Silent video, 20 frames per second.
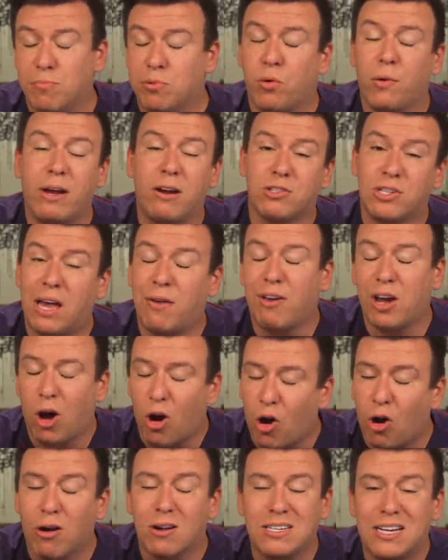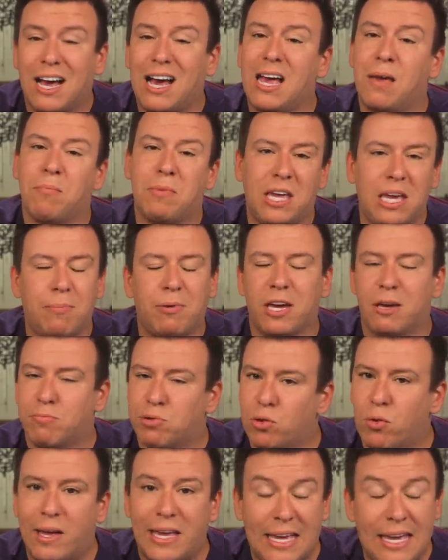employers are having a hard time keeping
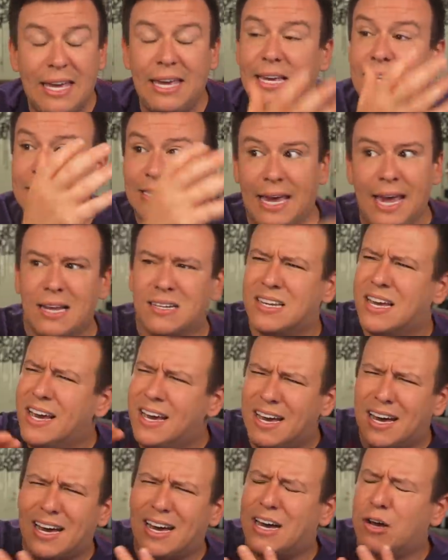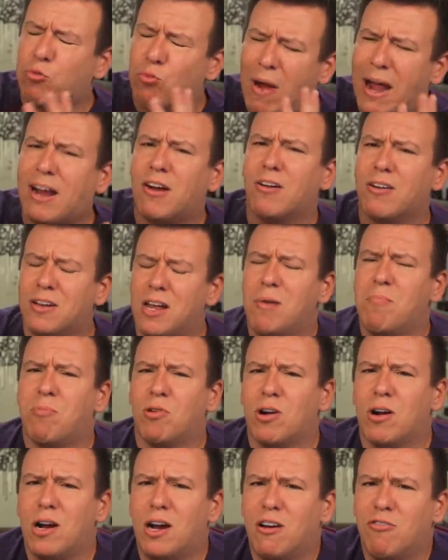employees and a record
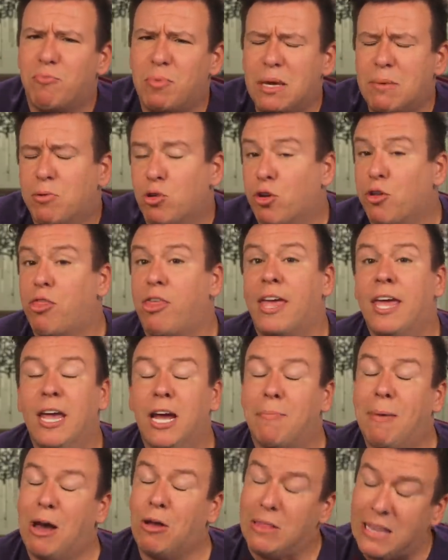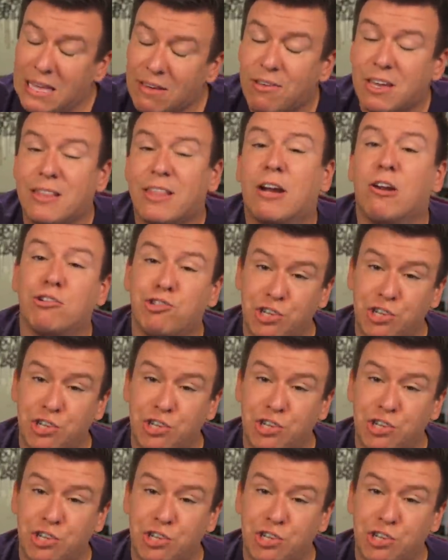number of people are thinking about leaving their